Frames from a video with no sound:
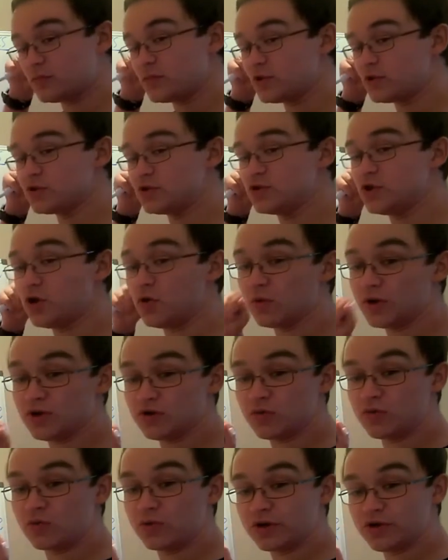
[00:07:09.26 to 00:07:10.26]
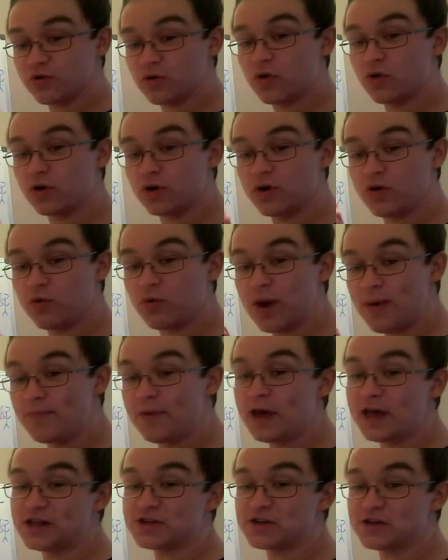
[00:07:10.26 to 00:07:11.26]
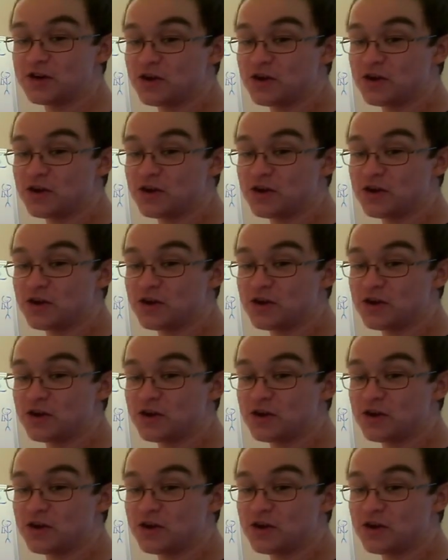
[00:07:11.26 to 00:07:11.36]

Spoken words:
So when you order a web page on your